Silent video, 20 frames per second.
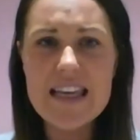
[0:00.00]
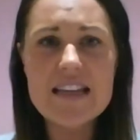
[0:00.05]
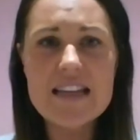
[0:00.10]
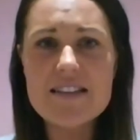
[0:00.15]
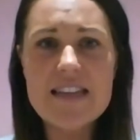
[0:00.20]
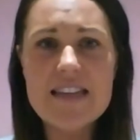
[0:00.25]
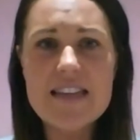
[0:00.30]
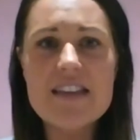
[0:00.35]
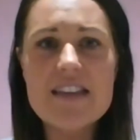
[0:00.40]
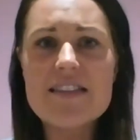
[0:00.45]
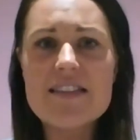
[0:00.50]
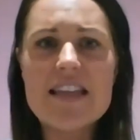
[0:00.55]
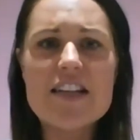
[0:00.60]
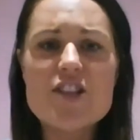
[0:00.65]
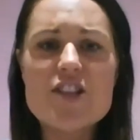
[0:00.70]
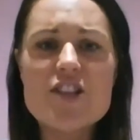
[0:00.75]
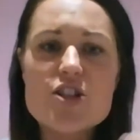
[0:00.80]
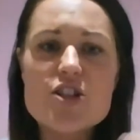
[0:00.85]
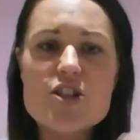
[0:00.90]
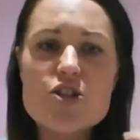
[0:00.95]
they're, they're
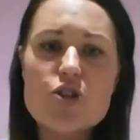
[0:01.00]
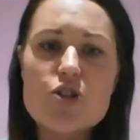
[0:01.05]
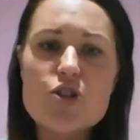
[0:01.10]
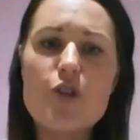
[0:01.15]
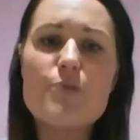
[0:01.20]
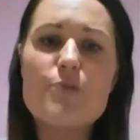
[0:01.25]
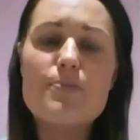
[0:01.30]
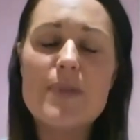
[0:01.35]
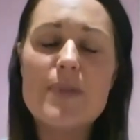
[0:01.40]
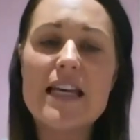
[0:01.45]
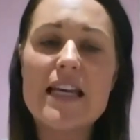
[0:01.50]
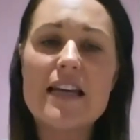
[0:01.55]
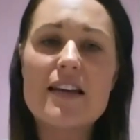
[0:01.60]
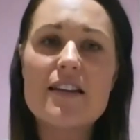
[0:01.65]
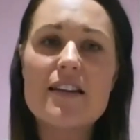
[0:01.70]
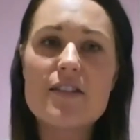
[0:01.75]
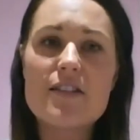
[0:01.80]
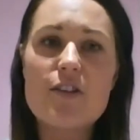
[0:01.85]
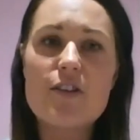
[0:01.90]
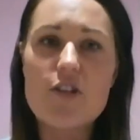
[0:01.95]
just so big
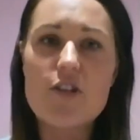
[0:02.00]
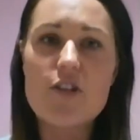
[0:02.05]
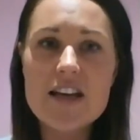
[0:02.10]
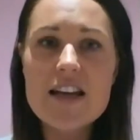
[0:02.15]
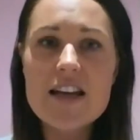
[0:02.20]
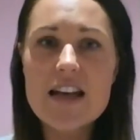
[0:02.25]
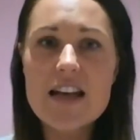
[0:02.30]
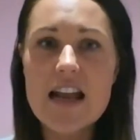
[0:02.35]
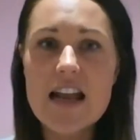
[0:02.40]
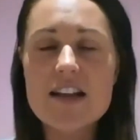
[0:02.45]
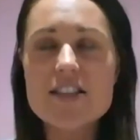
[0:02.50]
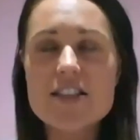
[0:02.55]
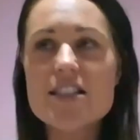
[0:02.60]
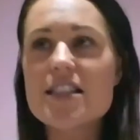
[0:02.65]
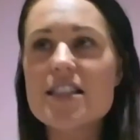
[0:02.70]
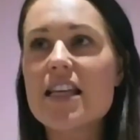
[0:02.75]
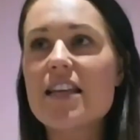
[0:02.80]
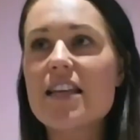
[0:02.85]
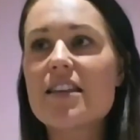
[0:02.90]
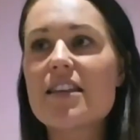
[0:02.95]
on it and i just
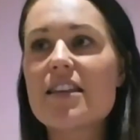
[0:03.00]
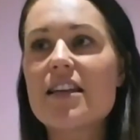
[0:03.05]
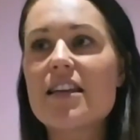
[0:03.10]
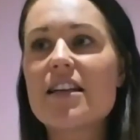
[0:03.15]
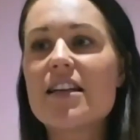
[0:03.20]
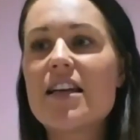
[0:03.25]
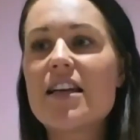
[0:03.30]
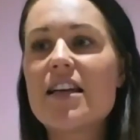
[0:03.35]
think that